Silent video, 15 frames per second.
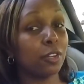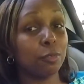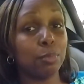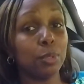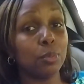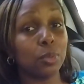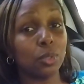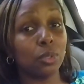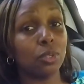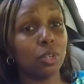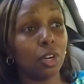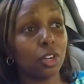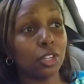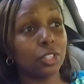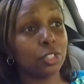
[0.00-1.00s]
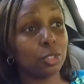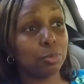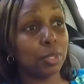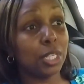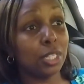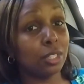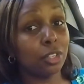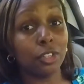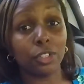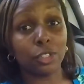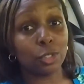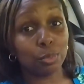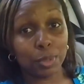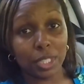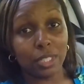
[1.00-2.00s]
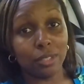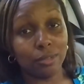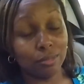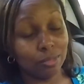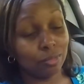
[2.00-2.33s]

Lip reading: If people are going to speed, they're going to speed,